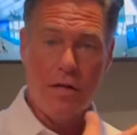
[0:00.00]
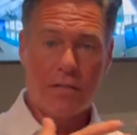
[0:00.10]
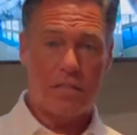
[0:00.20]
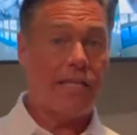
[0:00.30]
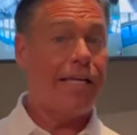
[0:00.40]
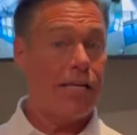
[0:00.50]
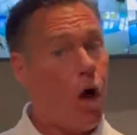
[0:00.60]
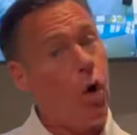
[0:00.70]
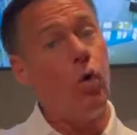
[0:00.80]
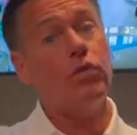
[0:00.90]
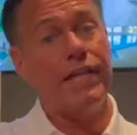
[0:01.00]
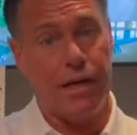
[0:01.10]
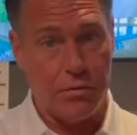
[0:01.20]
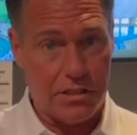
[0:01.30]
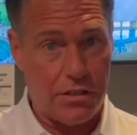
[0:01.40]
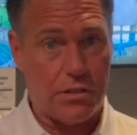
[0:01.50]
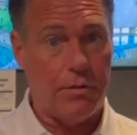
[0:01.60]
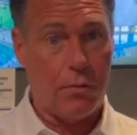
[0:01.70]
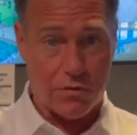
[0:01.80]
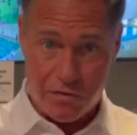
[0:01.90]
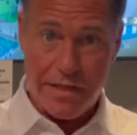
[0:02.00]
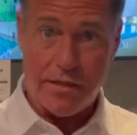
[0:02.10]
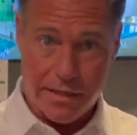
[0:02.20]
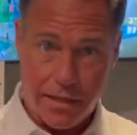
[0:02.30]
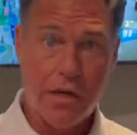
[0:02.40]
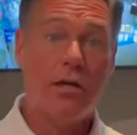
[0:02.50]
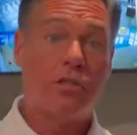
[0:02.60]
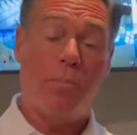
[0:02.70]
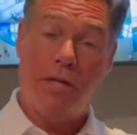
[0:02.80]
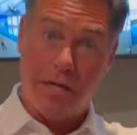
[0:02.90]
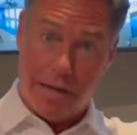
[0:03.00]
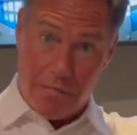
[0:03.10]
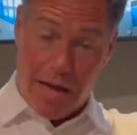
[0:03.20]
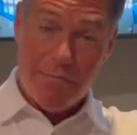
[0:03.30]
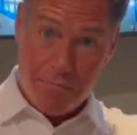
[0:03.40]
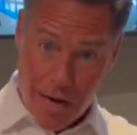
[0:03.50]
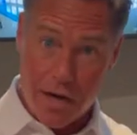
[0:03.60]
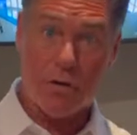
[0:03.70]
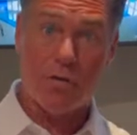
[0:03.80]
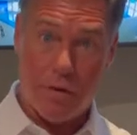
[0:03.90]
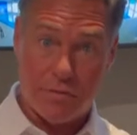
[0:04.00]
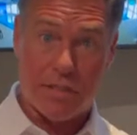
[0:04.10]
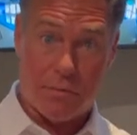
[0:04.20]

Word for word: to take an old camera system that was failing to put in a, a modern uh,